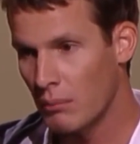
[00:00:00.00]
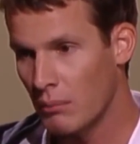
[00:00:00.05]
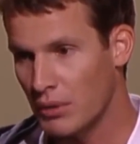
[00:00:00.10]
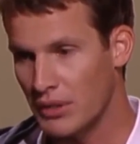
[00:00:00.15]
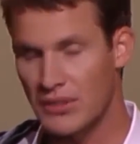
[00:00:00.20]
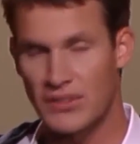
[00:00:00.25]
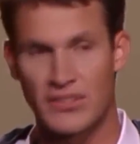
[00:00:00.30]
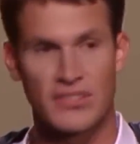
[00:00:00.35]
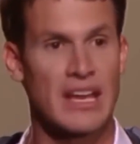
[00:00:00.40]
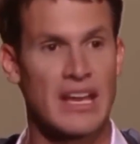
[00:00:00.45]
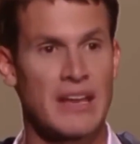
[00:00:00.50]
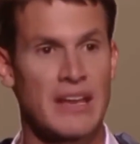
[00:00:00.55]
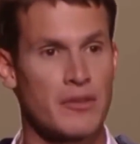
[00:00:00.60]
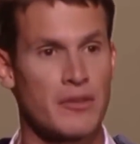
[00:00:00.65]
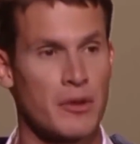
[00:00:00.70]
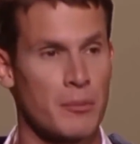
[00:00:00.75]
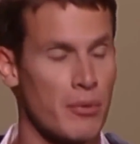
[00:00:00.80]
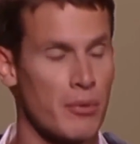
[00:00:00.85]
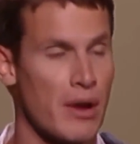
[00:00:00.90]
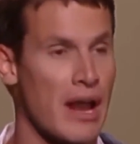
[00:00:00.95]
Please
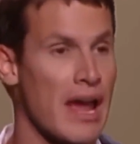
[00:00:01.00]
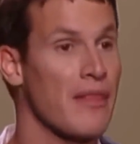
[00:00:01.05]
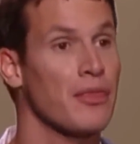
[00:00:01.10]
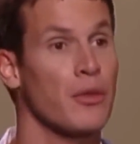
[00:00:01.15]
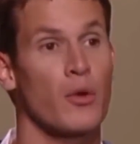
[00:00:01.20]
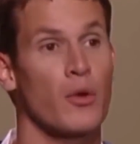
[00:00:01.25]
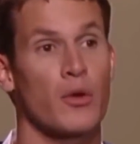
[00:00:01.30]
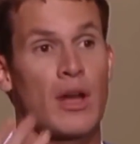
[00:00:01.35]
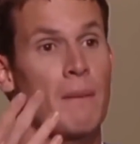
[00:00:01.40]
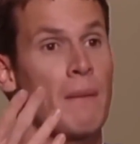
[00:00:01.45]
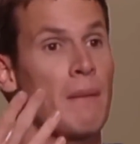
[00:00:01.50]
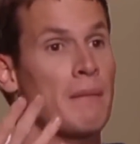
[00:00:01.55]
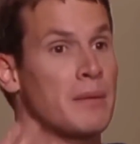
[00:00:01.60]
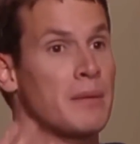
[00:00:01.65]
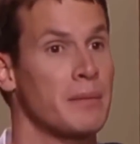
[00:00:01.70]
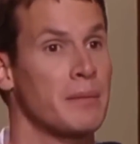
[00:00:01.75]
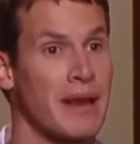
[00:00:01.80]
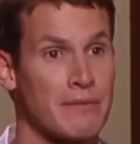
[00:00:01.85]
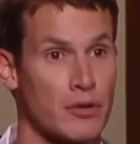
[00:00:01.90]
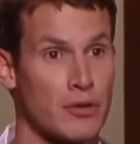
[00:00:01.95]
save your breath. Don't come
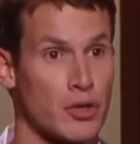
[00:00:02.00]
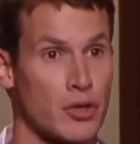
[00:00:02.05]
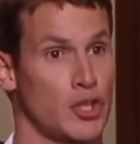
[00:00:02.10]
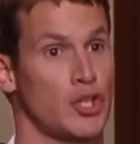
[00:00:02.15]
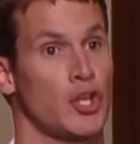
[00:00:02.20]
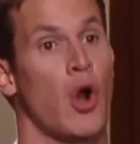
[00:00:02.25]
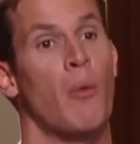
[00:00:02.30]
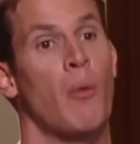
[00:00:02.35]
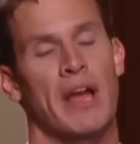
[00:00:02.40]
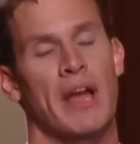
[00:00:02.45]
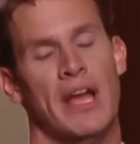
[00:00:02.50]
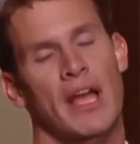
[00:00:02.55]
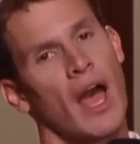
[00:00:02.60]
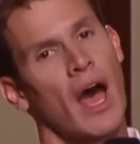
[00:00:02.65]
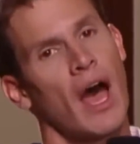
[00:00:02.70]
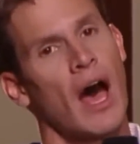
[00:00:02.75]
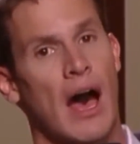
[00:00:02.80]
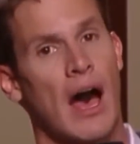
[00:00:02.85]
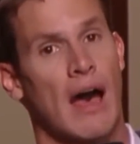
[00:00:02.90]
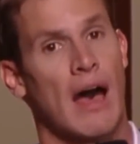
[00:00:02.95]
up to me after a show and be
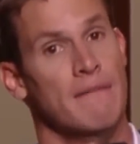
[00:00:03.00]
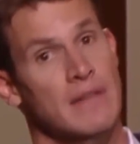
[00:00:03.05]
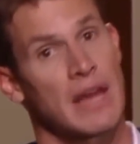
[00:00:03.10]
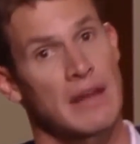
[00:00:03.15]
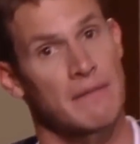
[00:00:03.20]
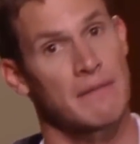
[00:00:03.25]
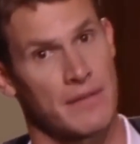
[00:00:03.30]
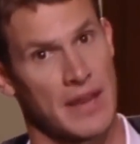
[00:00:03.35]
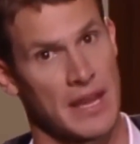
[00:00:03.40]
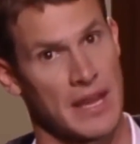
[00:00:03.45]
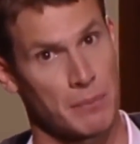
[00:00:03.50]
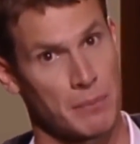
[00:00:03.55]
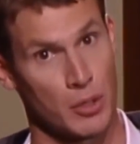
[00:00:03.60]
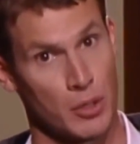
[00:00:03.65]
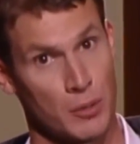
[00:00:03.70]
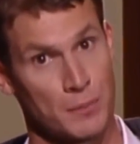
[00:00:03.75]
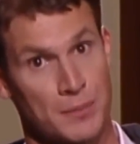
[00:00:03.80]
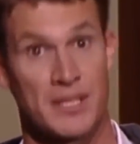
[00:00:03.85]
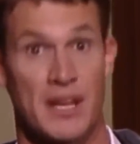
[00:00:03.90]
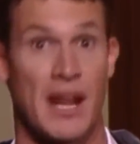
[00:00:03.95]
like, I've got fake
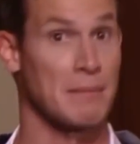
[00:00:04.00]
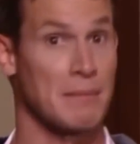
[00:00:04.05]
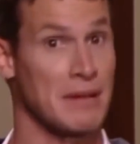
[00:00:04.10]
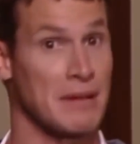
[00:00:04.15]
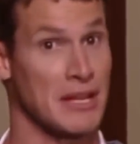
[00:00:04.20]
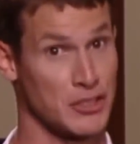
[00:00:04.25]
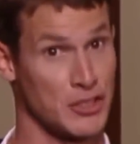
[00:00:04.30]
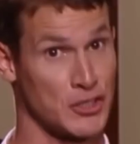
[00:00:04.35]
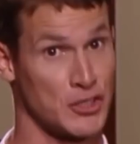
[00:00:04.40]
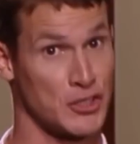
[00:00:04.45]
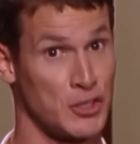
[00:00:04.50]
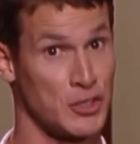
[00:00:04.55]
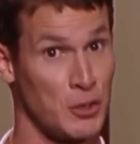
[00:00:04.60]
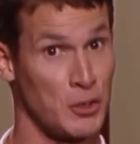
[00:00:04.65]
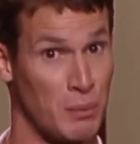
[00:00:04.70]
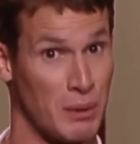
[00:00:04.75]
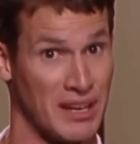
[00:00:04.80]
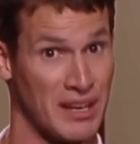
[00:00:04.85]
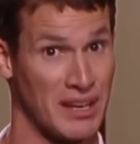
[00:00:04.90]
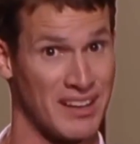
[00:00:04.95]
boobs and I'm not
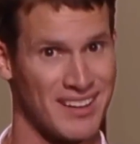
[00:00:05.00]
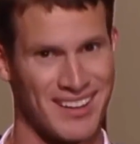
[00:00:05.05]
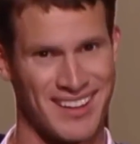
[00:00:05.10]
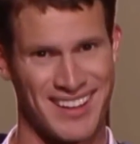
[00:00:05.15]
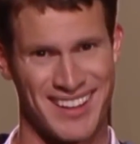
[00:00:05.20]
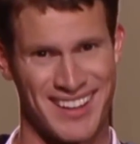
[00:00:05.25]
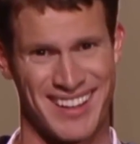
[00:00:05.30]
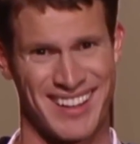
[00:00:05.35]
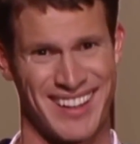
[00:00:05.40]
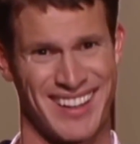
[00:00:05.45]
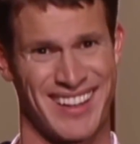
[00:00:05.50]
stupid.